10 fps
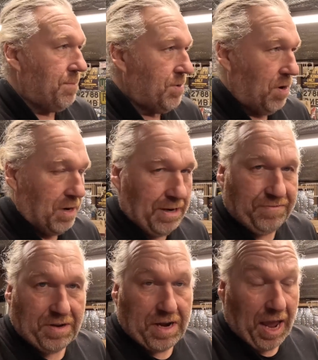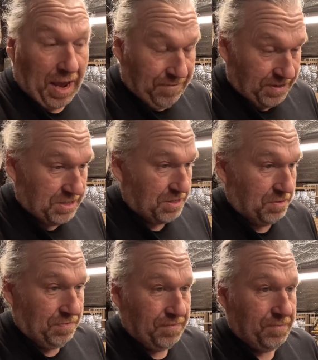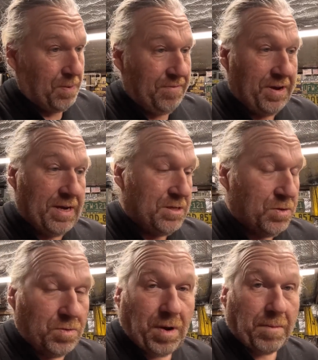am not lifting heavy stuff with it at all.